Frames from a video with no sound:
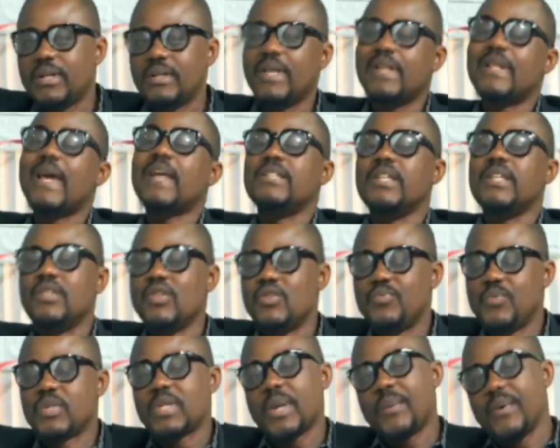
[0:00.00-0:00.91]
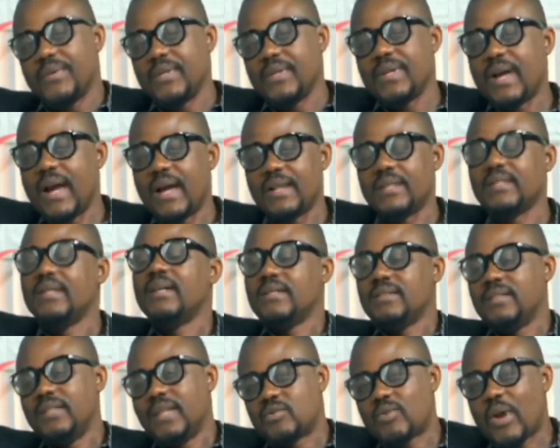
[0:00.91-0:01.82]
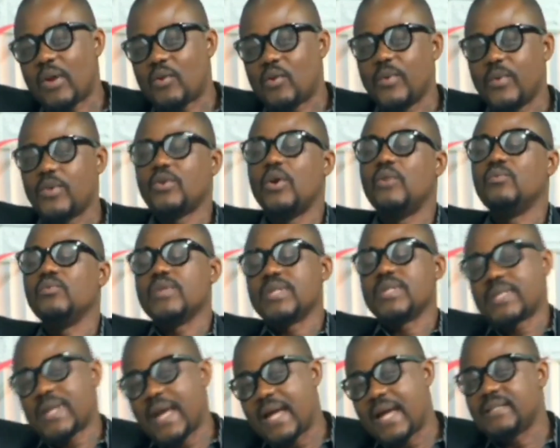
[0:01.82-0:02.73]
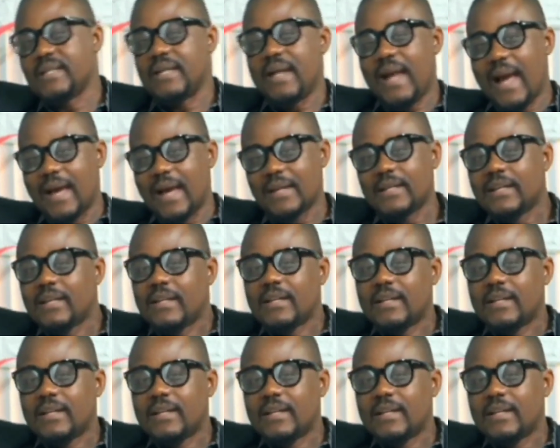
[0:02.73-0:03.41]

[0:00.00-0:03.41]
Then there is a dispute about the card. The Electoral Commission will scan the card.